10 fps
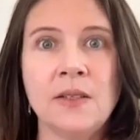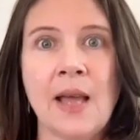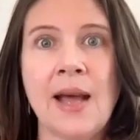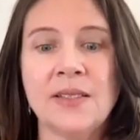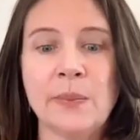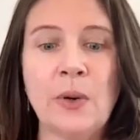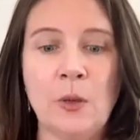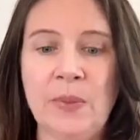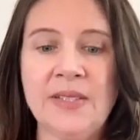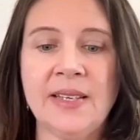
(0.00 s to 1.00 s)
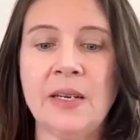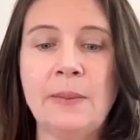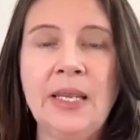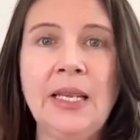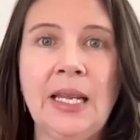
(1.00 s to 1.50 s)
has a purpose and a
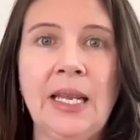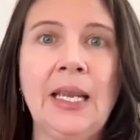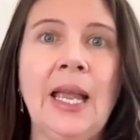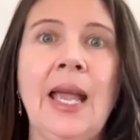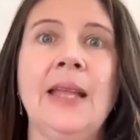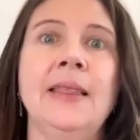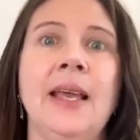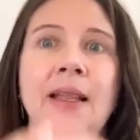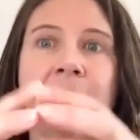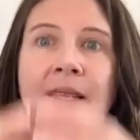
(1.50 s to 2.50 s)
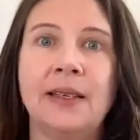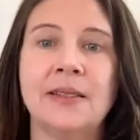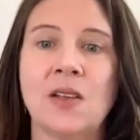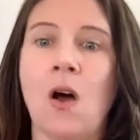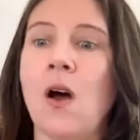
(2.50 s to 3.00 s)
meaning. And then
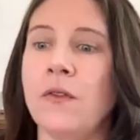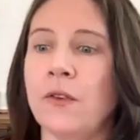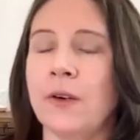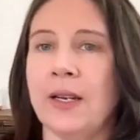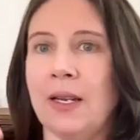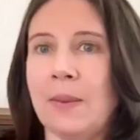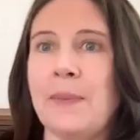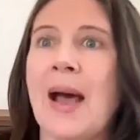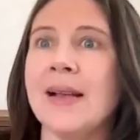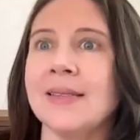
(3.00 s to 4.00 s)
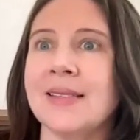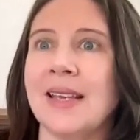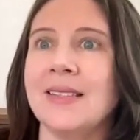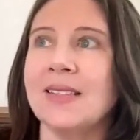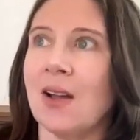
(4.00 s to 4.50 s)
these offering
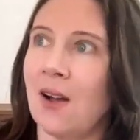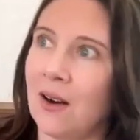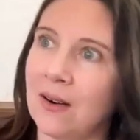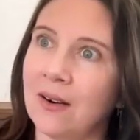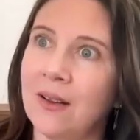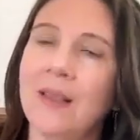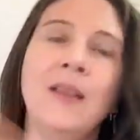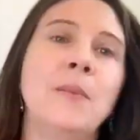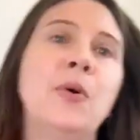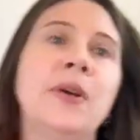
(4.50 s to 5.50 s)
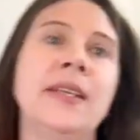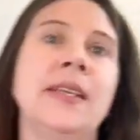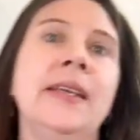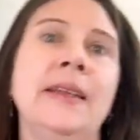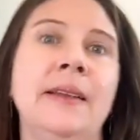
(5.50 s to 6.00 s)
baskets are put
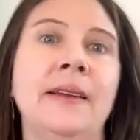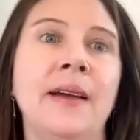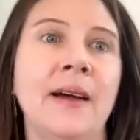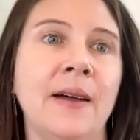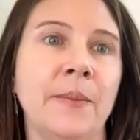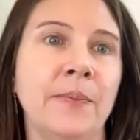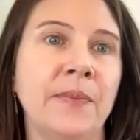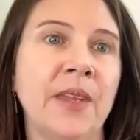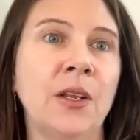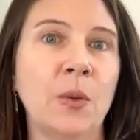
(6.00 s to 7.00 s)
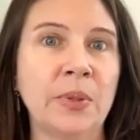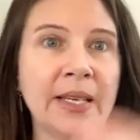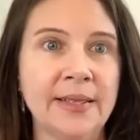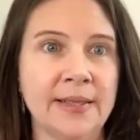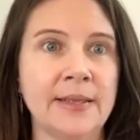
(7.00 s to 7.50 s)
in,
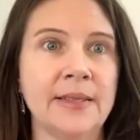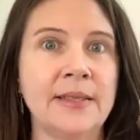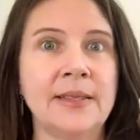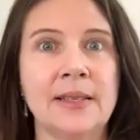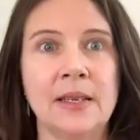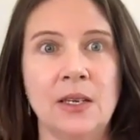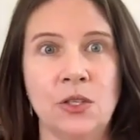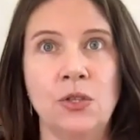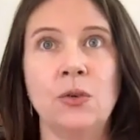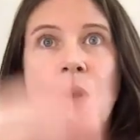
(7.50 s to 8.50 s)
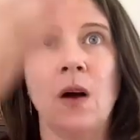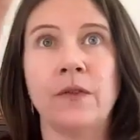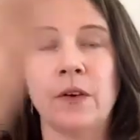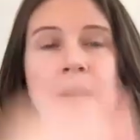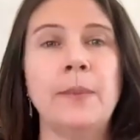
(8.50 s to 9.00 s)
places to
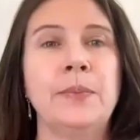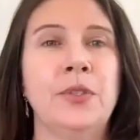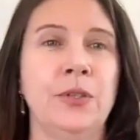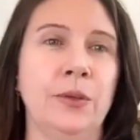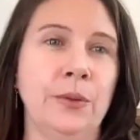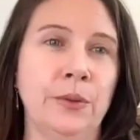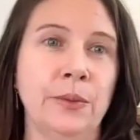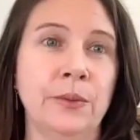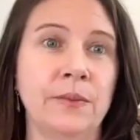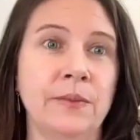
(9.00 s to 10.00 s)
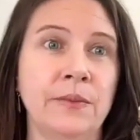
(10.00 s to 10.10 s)
offer up to